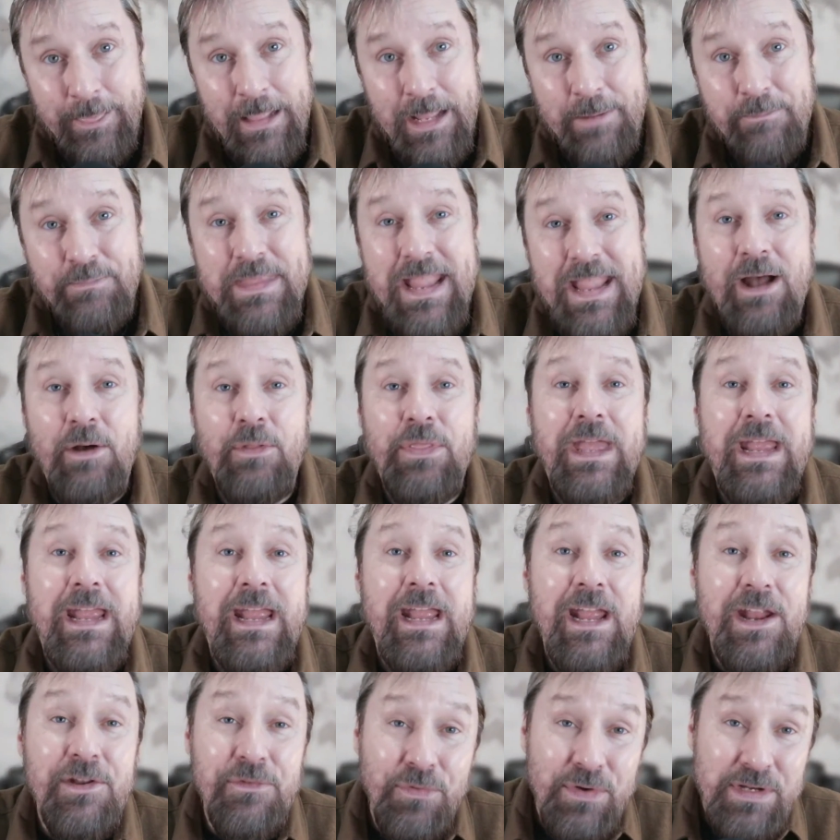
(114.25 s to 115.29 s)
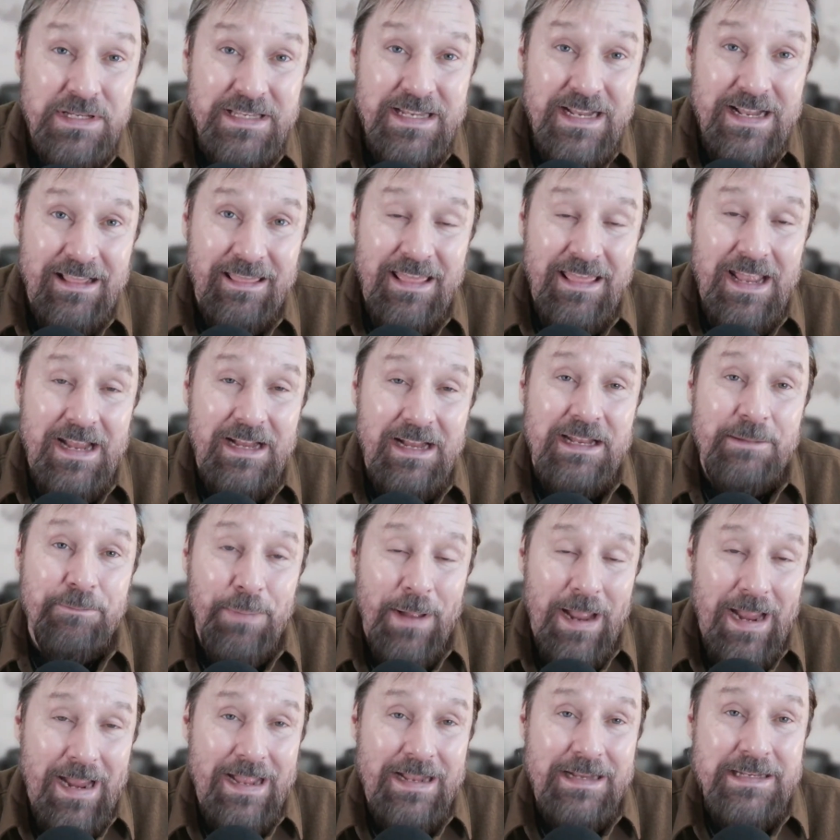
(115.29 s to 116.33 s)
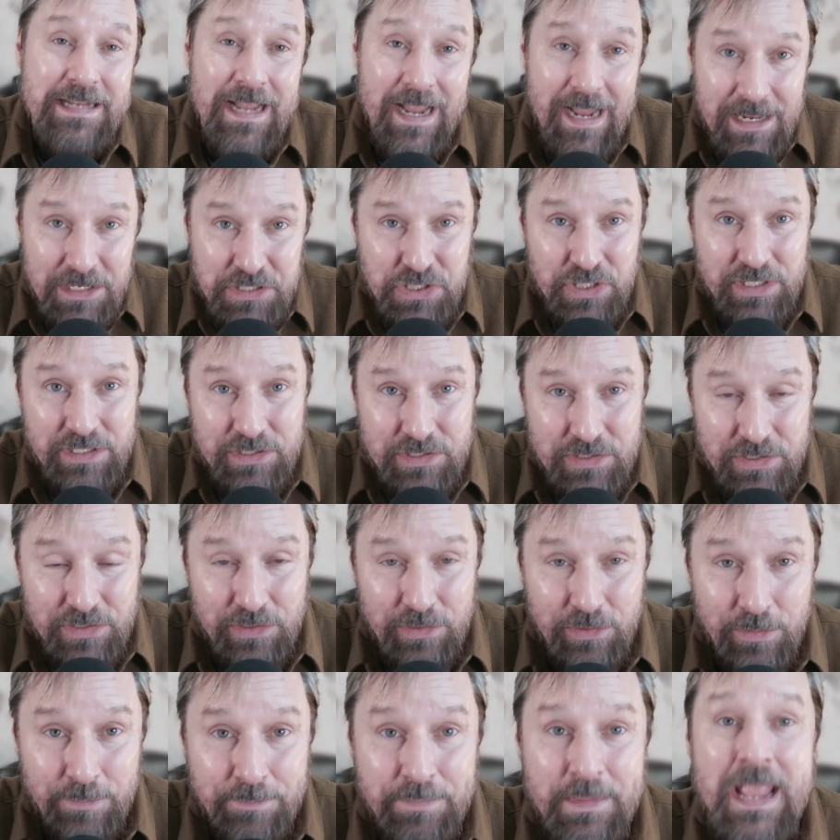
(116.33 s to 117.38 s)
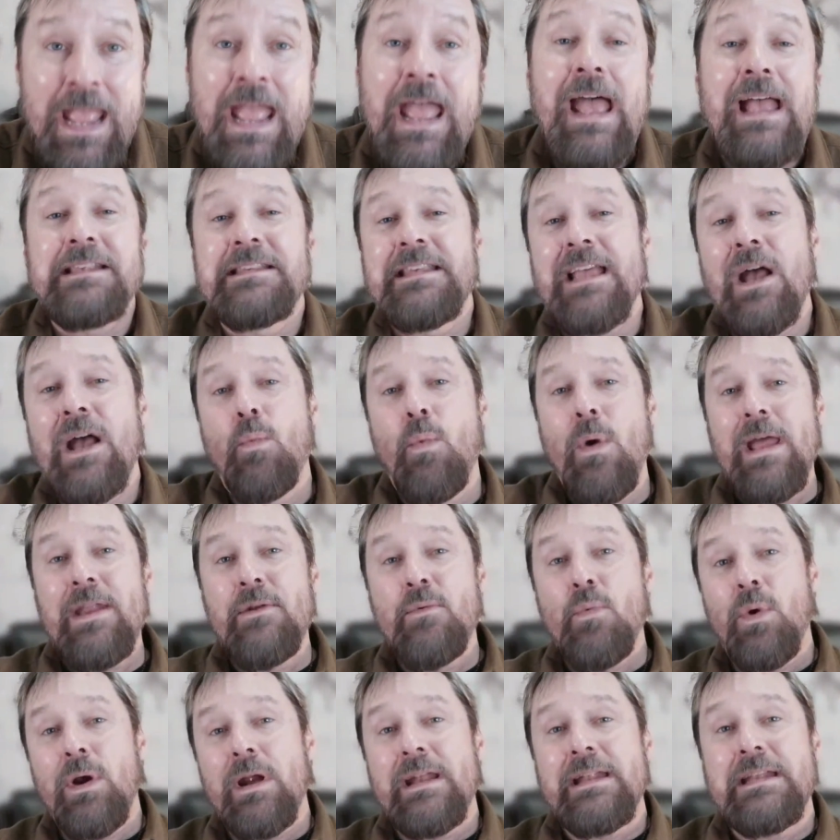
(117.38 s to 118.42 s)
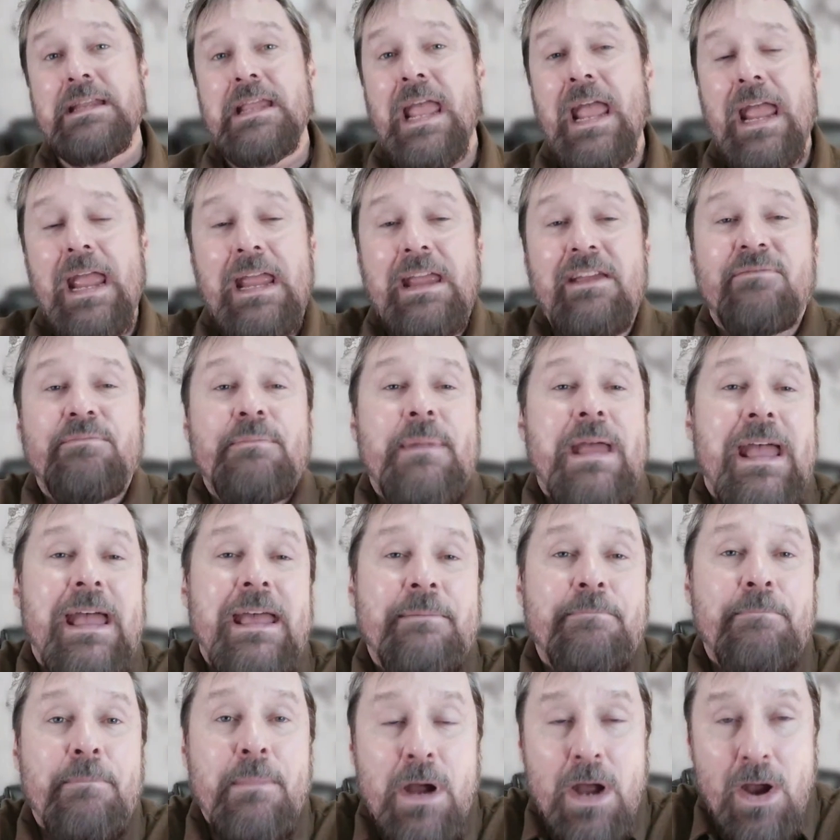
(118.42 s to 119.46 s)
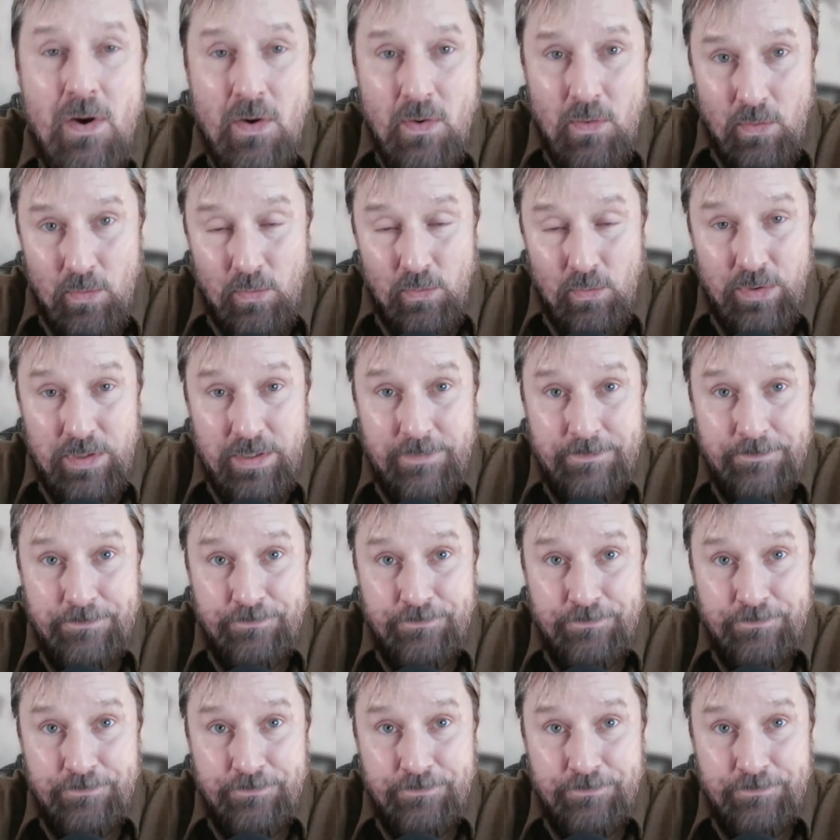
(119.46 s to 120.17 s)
Now, the interesting thing to pay attention to is that when we're in caveman mode,